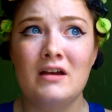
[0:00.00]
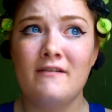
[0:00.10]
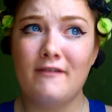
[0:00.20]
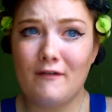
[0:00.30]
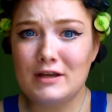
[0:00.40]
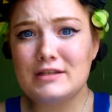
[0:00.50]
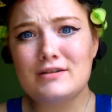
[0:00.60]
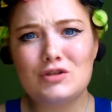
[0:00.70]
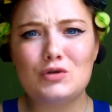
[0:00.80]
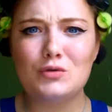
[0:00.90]
focus
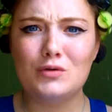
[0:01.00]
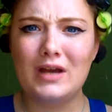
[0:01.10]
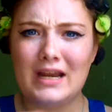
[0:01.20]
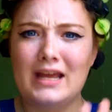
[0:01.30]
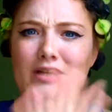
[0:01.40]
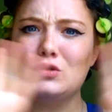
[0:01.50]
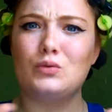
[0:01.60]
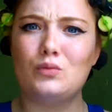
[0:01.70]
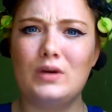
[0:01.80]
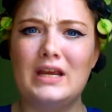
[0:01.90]
on school and I guess
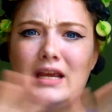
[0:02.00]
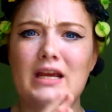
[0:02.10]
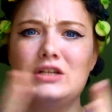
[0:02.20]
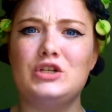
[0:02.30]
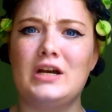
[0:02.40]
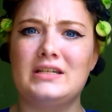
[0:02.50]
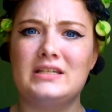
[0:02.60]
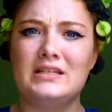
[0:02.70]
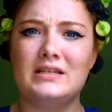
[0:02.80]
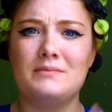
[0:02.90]

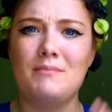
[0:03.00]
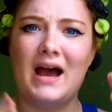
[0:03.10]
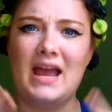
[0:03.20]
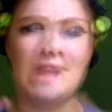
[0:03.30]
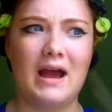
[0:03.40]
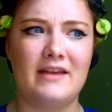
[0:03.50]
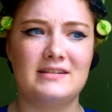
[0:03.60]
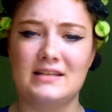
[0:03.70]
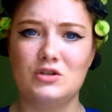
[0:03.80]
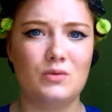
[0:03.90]
readjust my
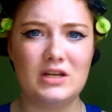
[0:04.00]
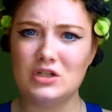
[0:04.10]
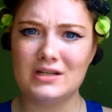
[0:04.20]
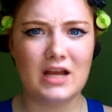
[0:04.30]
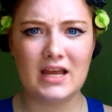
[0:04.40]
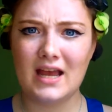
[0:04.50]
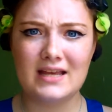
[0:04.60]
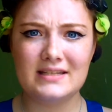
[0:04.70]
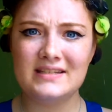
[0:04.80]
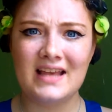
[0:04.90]
situation, I
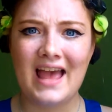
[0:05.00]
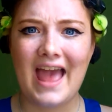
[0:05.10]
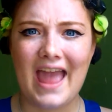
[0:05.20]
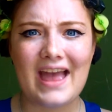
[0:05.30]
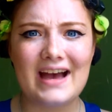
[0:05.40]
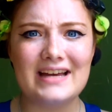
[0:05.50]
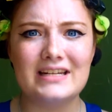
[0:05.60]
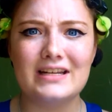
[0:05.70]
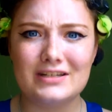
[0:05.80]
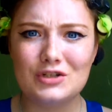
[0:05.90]
guess,
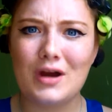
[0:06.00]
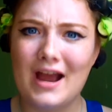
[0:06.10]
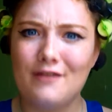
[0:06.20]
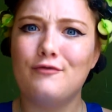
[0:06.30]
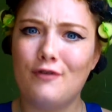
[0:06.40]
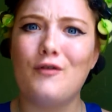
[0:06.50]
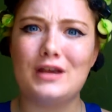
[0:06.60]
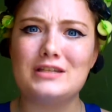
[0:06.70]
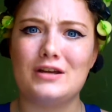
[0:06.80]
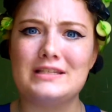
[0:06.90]
and try and
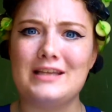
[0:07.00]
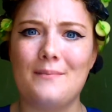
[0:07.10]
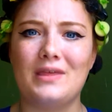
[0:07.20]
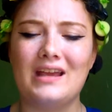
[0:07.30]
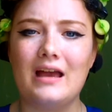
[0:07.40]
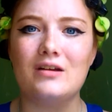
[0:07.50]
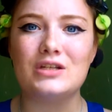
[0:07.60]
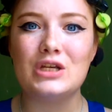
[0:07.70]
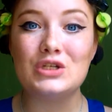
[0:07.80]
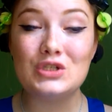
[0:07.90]
focus on something
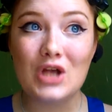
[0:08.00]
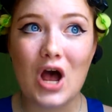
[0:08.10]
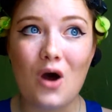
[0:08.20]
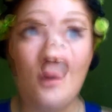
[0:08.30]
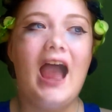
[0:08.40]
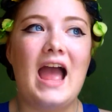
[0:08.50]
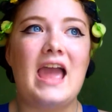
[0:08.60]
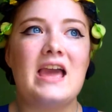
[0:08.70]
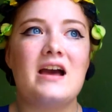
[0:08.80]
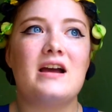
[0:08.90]
else. So
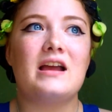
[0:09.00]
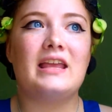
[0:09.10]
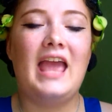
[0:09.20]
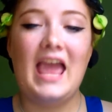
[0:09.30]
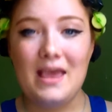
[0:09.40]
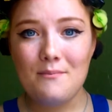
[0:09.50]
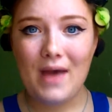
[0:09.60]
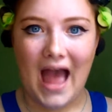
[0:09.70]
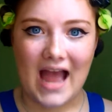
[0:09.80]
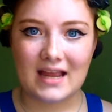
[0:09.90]
I came
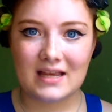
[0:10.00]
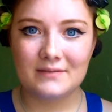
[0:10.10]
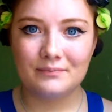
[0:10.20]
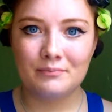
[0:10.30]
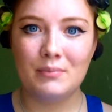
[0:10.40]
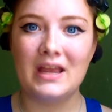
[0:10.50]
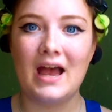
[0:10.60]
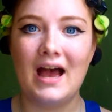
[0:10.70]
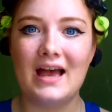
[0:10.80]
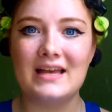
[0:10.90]
back
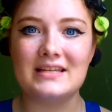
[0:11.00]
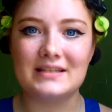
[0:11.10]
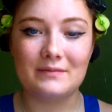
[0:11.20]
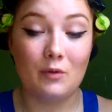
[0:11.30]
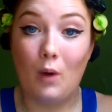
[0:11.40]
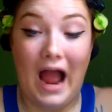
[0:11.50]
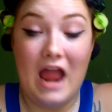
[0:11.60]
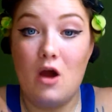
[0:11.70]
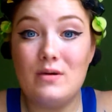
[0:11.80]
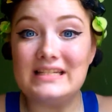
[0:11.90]
because
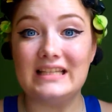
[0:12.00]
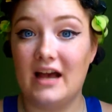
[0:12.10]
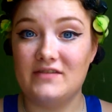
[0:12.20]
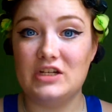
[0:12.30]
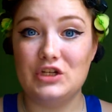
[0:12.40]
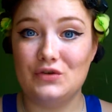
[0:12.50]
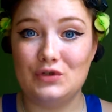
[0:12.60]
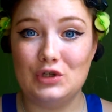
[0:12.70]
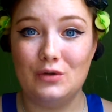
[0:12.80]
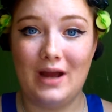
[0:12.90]
I always loved
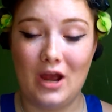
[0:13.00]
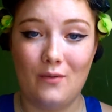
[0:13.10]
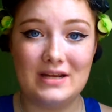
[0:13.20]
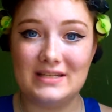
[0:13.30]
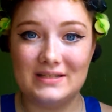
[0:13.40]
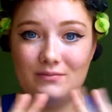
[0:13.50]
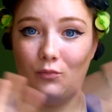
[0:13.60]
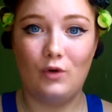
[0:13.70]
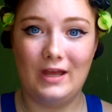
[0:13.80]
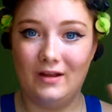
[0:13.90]
YouTube. I always
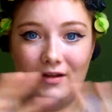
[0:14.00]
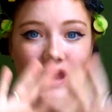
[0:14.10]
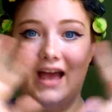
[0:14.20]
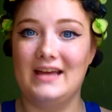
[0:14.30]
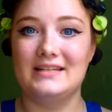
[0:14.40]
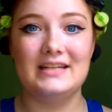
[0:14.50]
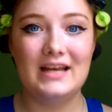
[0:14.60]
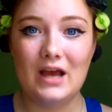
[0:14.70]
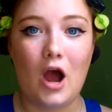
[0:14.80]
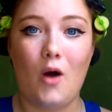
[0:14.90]
will and
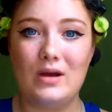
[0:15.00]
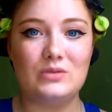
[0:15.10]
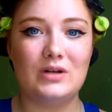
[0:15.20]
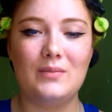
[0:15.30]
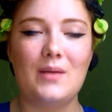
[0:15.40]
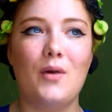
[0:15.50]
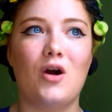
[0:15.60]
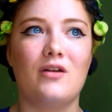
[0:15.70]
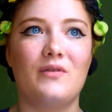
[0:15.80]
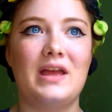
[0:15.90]
always want to be a
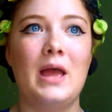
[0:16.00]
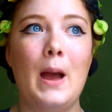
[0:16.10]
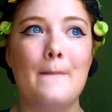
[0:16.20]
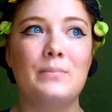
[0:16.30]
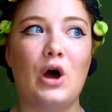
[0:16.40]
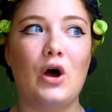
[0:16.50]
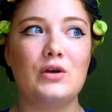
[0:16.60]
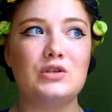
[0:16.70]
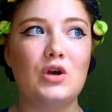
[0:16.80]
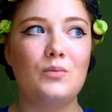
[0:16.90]
part of it, but
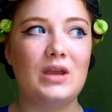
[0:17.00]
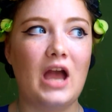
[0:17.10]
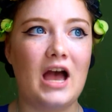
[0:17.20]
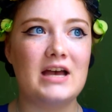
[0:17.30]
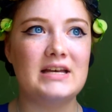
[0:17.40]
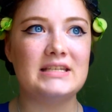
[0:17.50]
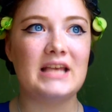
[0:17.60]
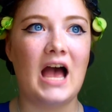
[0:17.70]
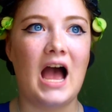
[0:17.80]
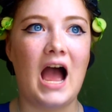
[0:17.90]
also
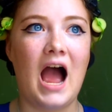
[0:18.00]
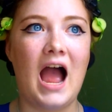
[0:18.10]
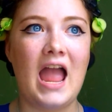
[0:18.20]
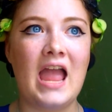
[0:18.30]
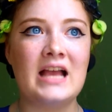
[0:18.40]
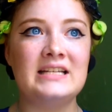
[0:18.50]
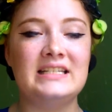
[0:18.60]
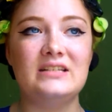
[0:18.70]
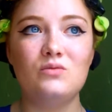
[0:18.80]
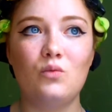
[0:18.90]
because I
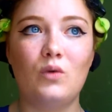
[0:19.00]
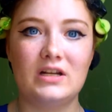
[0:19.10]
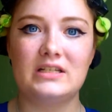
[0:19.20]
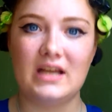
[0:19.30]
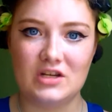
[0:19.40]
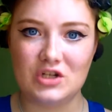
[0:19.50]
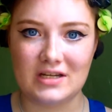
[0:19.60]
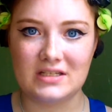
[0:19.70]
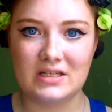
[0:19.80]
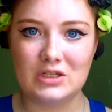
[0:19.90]
didn't want to
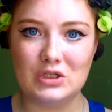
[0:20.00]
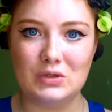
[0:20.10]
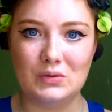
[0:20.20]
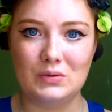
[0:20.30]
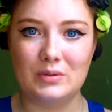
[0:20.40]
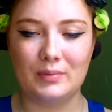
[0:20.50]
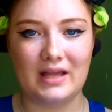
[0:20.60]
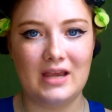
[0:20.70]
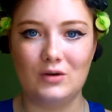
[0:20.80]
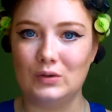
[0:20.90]
just do the
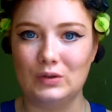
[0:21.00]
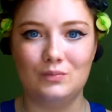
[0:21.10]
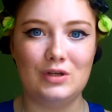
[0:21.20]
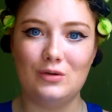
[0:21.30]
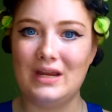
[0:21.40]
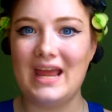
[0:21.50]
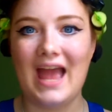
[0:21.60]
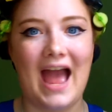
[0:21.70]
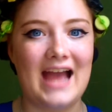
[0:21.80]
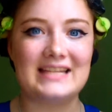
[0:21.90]
plain old beauty
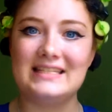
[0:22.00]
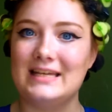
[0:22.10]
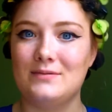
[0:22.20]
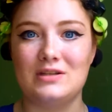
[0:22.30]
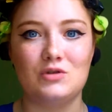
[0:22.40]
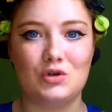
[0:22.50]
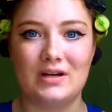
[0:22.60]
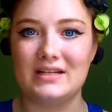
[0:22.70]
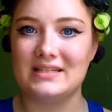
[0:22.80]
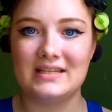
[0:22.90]
hacks, tips and
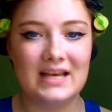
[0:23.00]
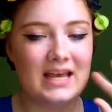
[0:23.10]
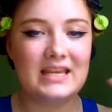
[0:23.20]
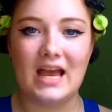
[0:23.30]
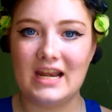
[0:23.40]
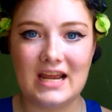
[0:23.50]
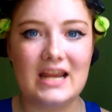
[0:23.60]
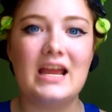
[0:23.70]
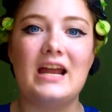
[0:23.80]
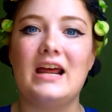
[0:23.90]
tricks, yada
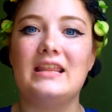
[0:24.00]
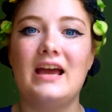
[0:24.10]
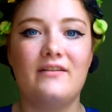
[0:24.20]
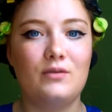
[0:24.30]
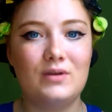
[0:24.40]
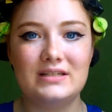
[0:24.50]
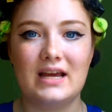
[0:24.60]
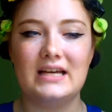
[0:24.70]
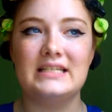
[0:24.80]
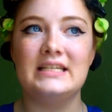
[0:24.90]
yada yada that everyone
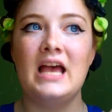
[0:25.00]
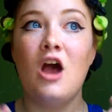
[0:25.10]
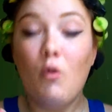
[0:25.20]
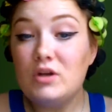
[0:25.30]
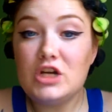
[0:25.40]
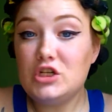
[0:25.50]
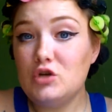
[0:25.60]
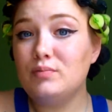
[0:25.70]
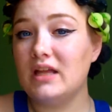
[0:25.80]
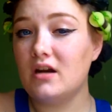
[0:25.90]
does, which I
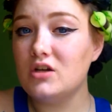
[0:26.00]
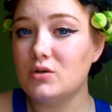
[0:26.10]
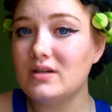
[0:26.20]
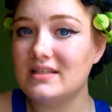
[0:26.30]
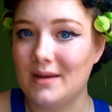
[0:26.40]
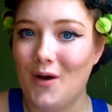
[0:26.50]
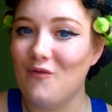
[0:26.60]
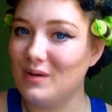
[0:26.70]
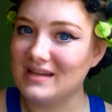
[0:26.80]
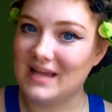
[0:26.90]
do plan on doing some
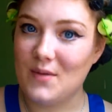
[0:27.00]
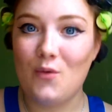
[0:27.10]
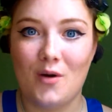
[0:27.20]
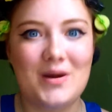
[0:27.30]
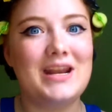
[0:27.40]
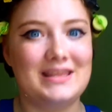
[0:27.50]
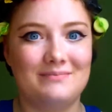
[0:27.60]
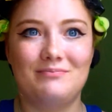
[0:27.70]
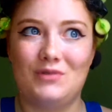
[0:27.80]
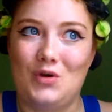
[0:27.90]
of because I'm a woman
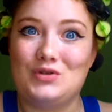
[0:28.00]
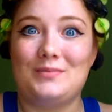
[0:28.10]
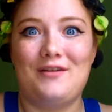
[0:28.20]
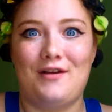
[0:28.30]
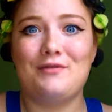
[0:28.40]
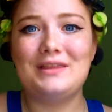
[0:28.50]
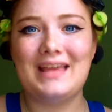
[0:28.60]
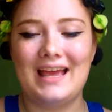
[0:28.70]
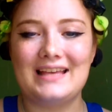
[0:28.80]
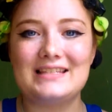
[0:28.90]
and those are my favorite
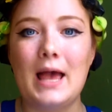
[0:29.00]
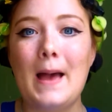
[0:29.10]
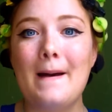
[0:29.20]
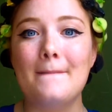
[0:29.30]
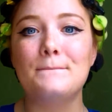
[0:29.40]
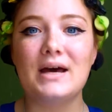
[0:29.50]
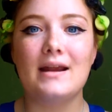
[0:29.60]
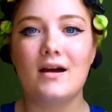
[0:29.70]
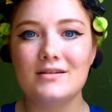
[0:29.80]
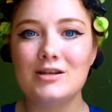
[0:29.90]
things. But
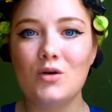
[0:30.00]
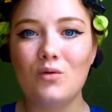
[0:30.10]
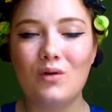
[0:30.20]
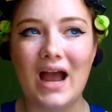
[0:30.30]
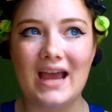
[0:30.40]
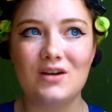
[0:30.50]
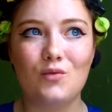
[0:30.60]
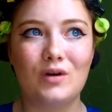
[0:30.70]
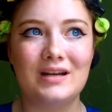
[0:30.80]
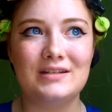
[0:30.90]
I also kind
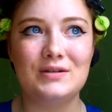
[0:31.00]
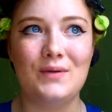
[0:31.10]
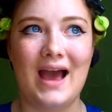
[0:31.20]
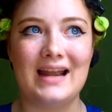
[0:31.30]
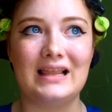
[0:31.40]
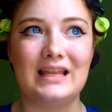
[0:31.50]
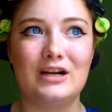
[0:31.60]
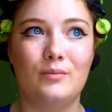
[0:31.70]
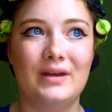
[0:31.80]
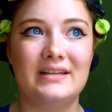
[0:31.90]
of wanted to add a
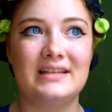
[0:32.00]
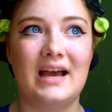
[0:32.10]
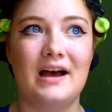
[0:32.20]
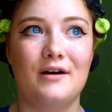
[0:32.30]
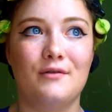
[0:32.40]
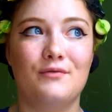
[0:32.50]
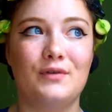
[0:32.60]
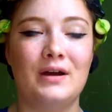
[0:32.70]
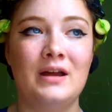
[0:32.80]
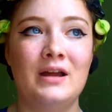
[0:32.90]
little bit of